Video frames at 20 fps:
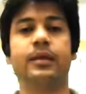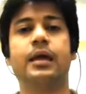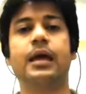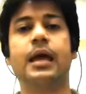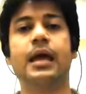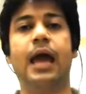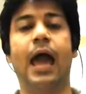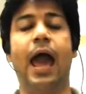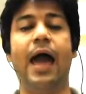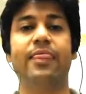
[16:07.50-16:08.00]

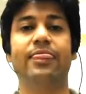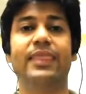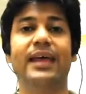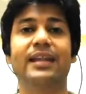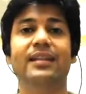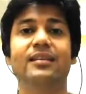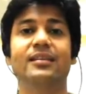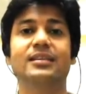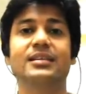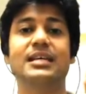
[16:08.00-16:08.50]
and then
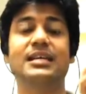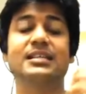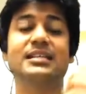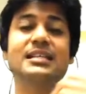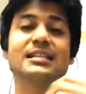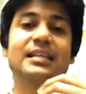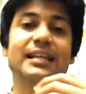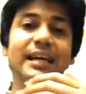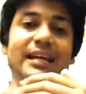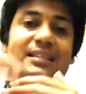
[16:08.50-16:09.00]
it sees the
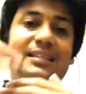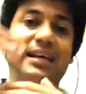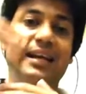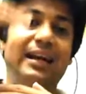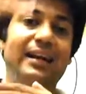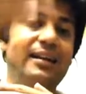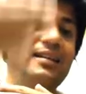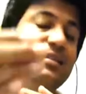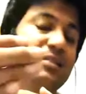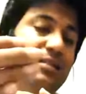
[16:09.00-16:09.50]
next character
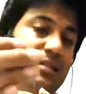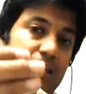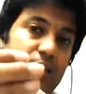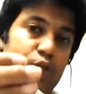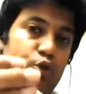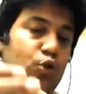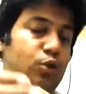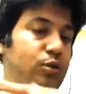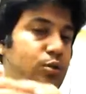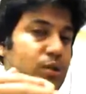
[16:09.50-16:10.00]
as C.
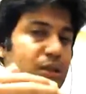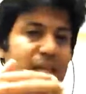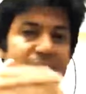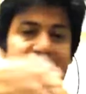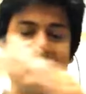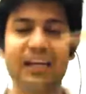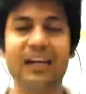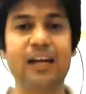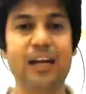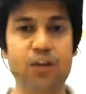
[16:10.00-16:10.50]
So nothing
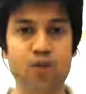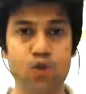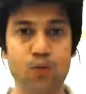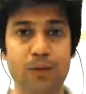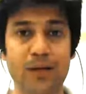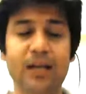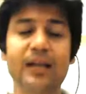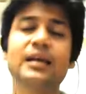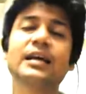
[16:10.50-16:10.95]
needs to be done.